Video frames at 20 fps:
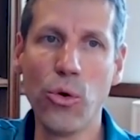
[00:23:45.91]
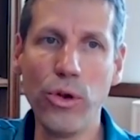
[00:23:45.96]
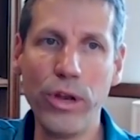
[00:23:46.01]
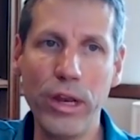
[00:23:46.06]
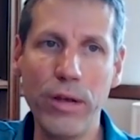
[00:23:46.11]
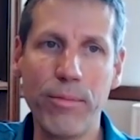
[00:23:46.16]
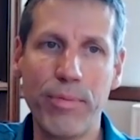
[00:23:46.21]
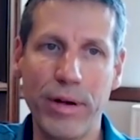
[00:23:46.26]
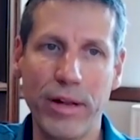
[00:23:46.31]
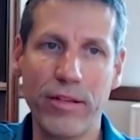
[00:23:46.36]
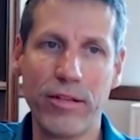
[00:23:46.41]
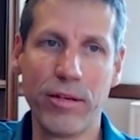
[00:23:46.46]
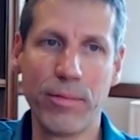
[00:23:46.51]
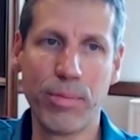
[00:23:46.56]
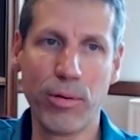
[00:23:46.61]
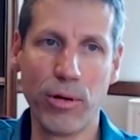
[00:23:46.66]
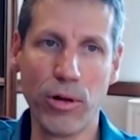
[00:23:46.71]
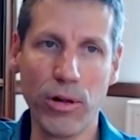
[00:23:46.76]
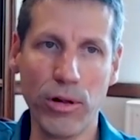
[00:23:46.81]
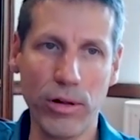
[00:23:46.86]
in
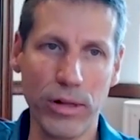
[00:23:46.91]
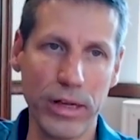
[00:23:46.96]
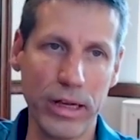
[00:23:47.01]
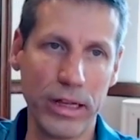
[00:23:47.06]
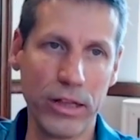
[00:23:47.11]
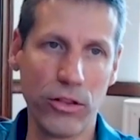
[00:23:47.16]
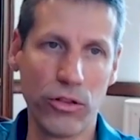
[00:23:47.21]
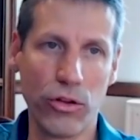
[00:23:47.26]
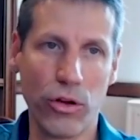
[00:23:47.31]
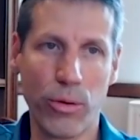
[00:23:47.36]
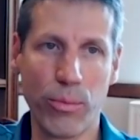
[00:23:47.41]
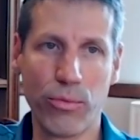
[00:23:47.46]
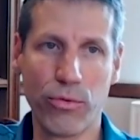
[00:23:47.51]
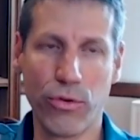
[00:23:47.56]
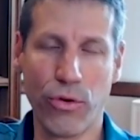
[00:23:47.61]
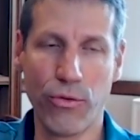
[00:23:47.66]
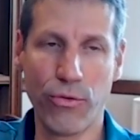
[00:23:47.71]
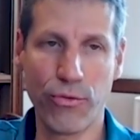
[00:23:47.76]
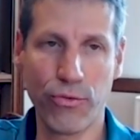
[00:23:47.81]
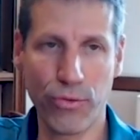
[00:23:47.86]
principle, in terms
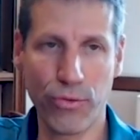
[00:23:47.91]
of